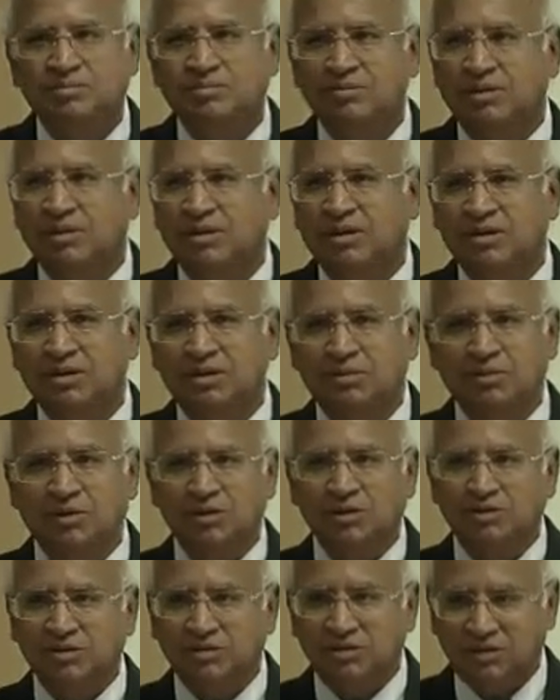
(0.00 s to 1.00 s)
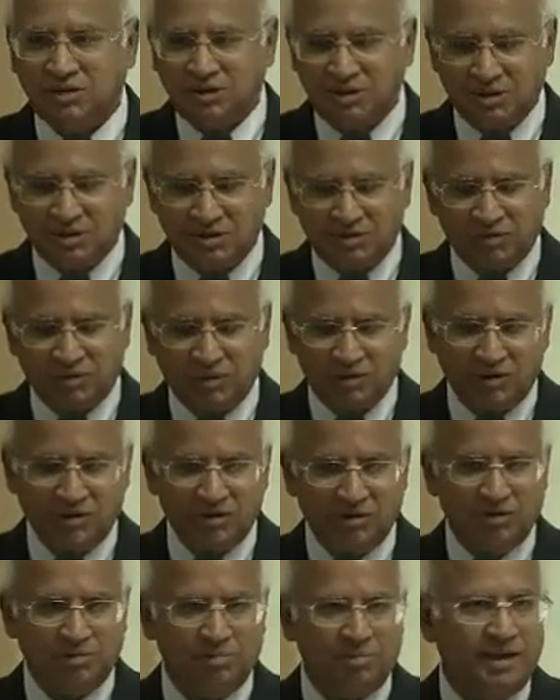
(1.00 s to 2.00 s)
because the book is for you
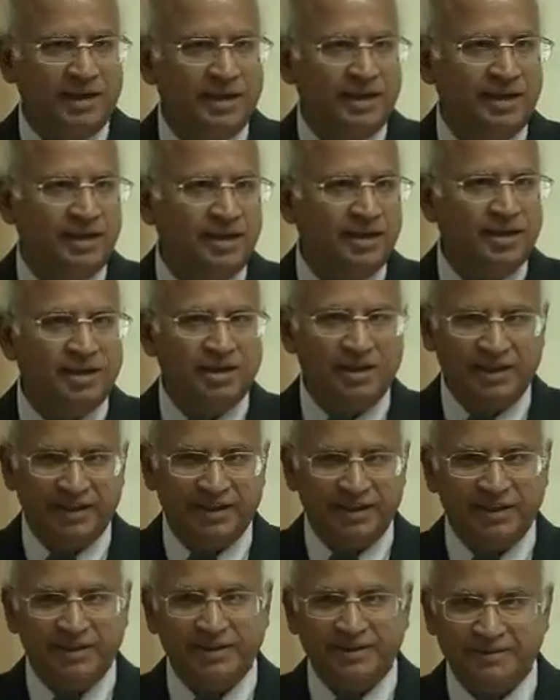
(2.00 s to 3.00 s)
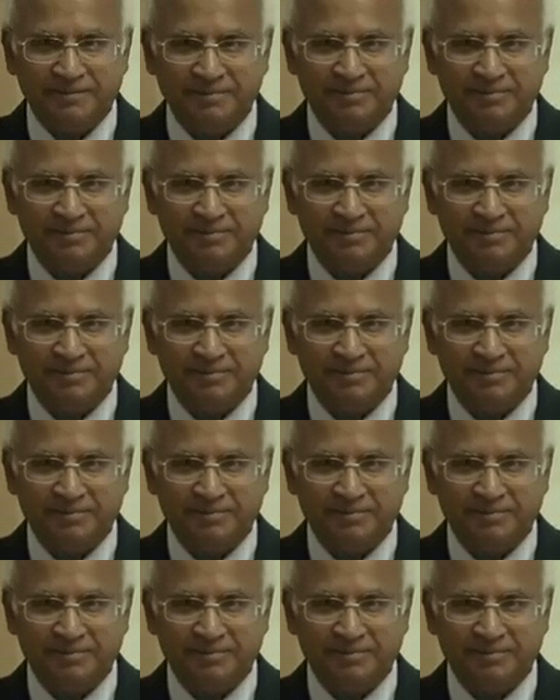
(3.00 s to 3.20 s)
to buy and read it.